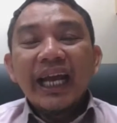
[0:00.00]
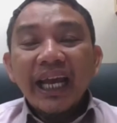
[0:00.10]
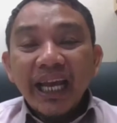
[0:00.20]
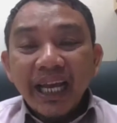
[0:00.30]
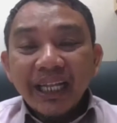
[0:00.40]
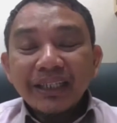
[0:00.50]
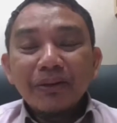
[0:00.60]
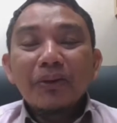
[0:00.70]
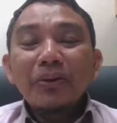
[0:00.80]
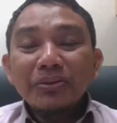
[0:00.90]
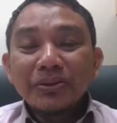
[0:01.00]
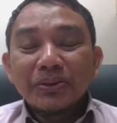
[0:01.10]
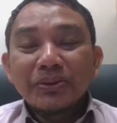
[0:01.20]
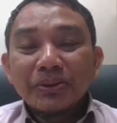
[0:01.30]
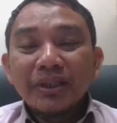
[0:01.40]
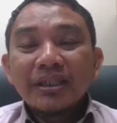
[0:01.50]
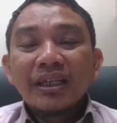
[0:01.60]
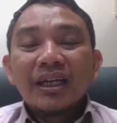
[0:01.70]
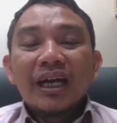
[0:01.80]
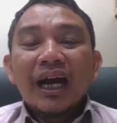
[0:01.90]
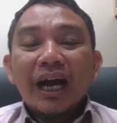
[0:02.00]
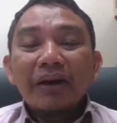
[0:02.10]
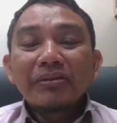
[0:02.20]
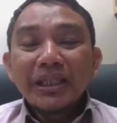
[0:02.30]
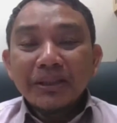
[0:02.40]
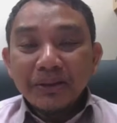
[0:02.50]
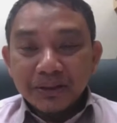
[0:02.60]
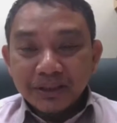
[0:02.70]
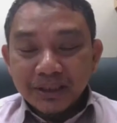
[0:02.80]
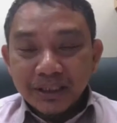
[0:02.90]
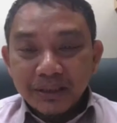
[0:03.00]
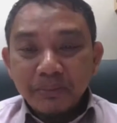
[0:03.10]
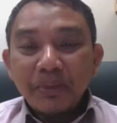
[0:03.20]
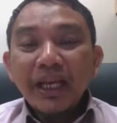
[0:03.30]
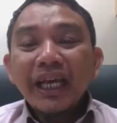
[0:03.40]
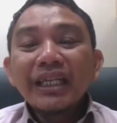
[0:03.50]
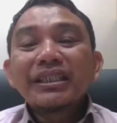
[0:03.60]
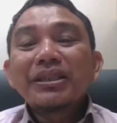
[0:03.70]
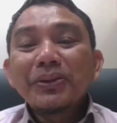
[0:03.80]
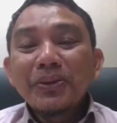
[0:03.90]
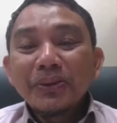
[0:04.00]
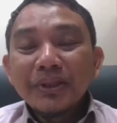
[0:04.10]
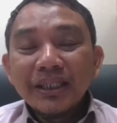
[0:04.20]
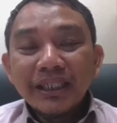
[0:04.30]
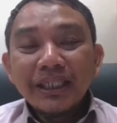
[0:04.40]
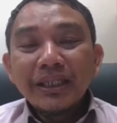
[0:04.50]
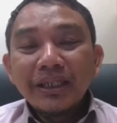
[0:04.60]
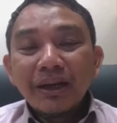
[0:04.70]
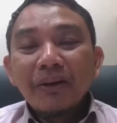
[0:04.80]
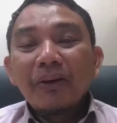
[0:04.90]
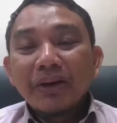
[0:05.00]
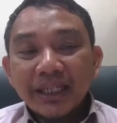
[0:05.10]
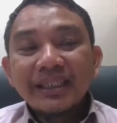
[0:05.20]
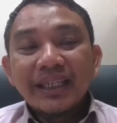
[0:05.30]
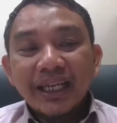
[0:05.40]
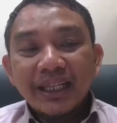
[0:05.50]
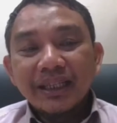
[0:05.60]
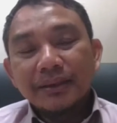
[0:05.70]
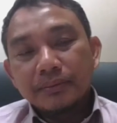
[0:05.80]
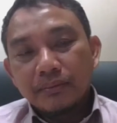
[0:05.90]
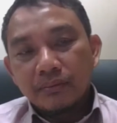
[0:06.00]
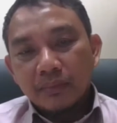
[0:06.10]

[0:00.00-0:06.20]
and also how records play its role in organization.